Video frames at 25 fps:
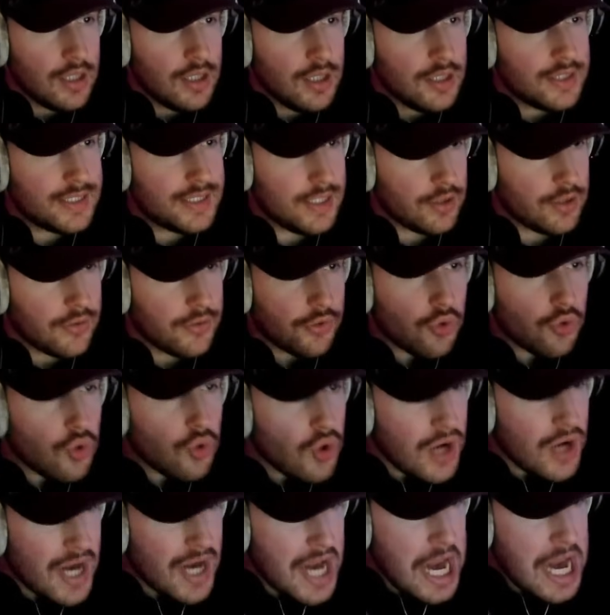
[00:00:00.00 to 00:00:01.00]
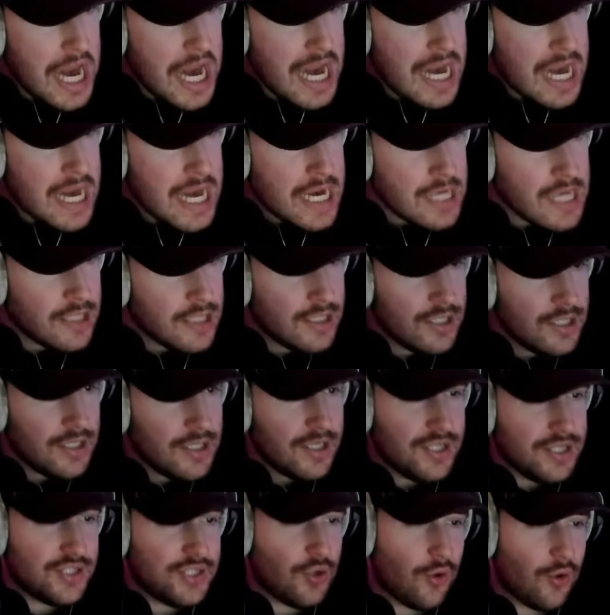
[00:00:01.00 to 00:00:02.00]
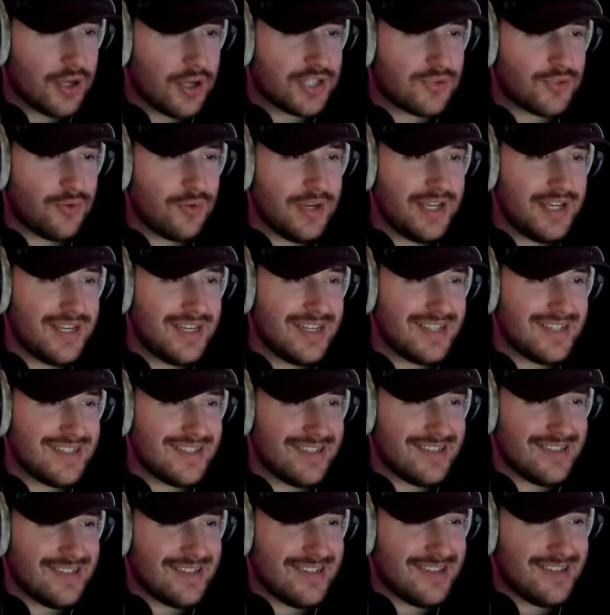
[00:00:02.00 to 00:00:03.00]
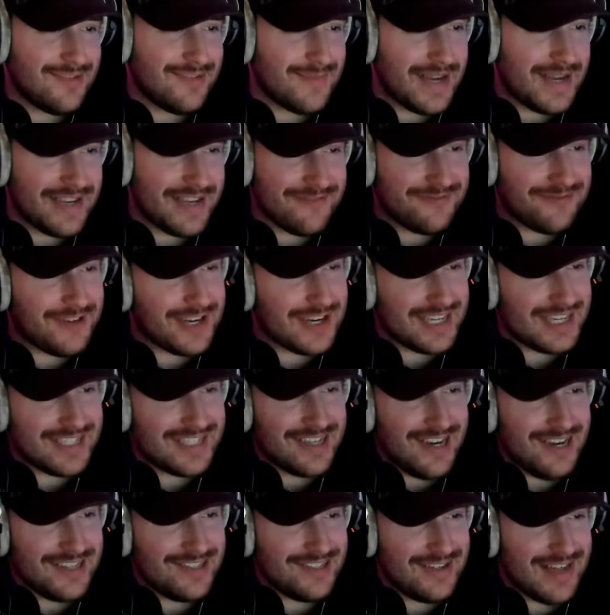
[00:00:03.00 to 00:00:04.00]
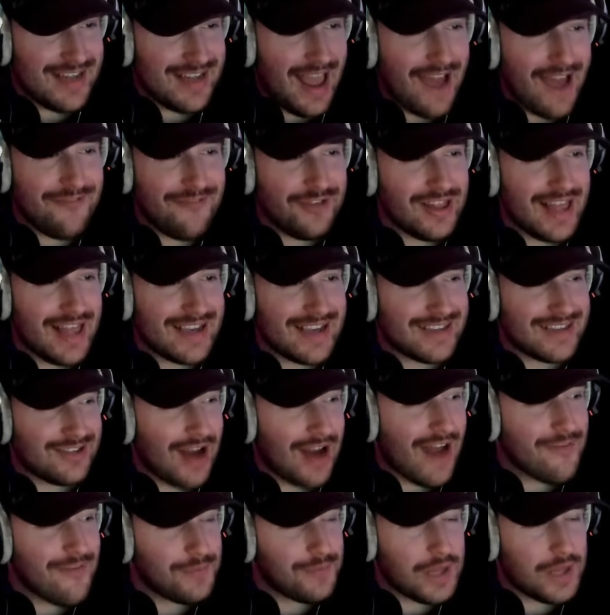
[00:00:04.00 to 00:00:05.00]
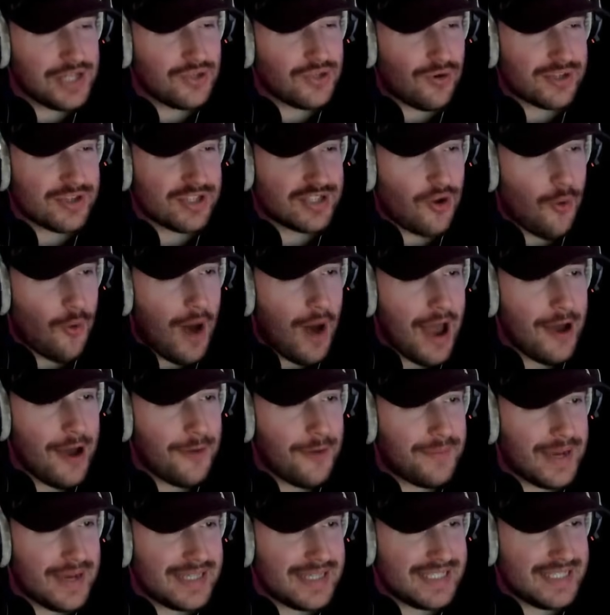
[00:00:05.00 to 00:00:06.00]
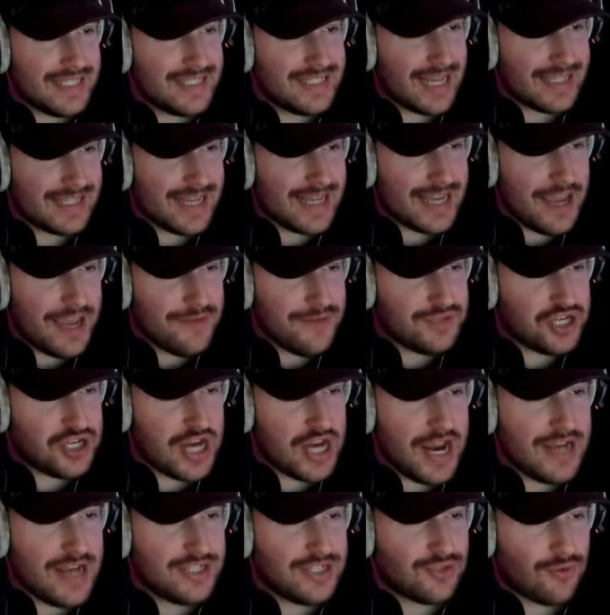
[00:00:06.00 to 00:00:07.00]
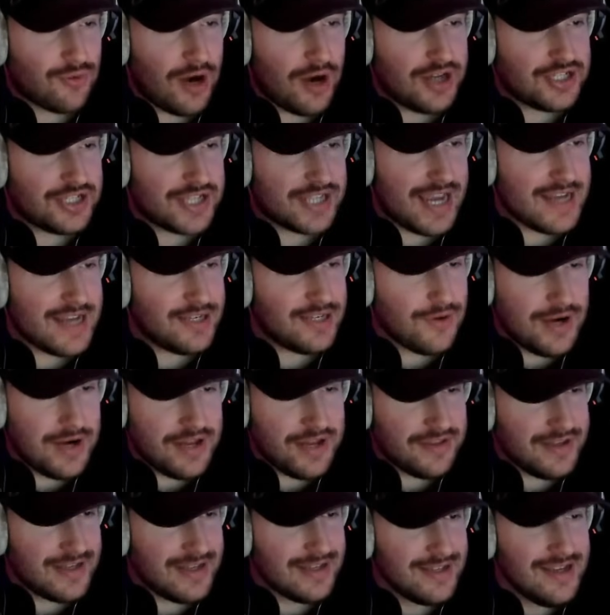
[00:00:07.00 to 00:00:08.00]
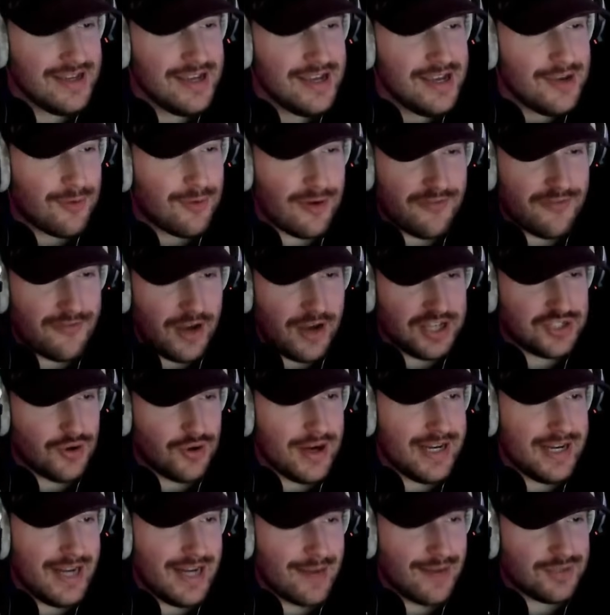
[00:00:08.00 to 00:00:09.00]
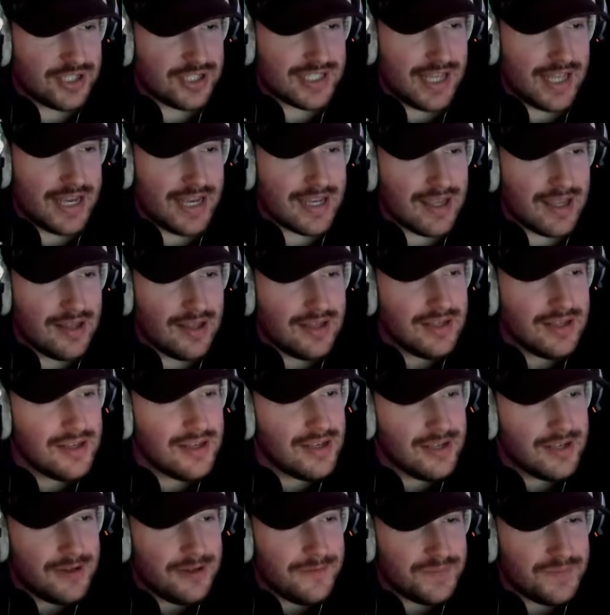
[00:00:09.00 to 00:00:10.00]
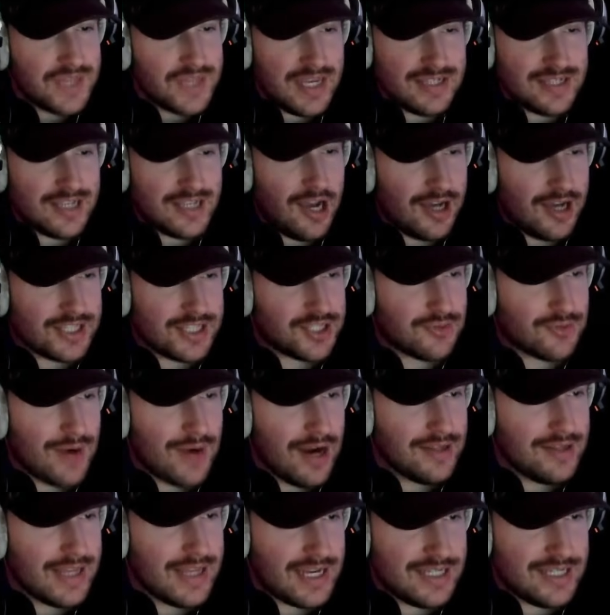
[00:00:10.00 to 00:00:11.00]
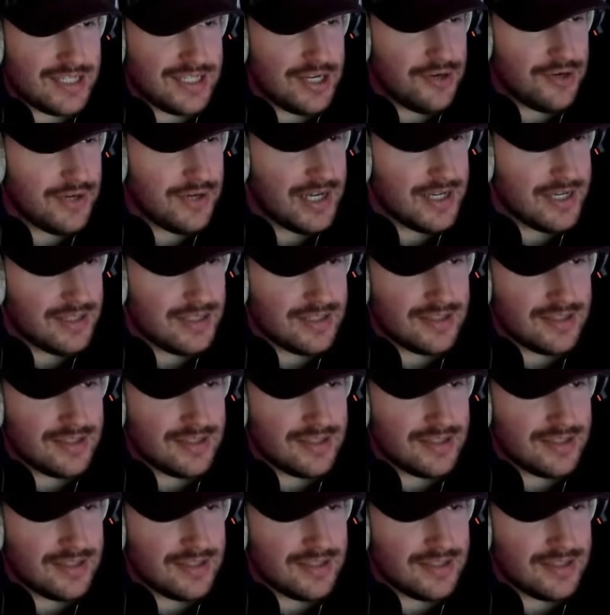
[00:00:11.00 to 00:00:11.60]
Tier 3. Doors Win, oh my fucking god, dude. I feel like, dude, I haven't played Doors in a while, Pezzy. Has that game changed where I just can't do anything? Where if I join in, I'm just like getting tossed around like a tuna?